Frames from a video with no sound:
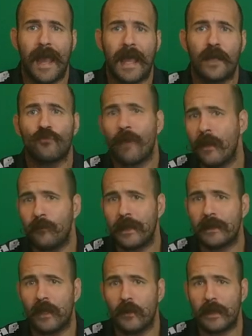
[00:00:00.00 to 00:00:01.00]
a
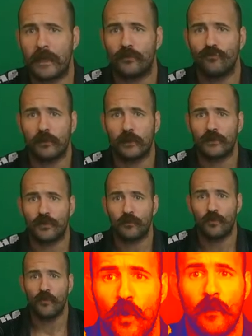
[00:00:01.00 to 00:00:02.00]
grappling dummy drill to
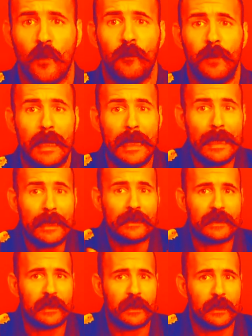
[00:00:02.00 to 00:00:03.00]
improve your ability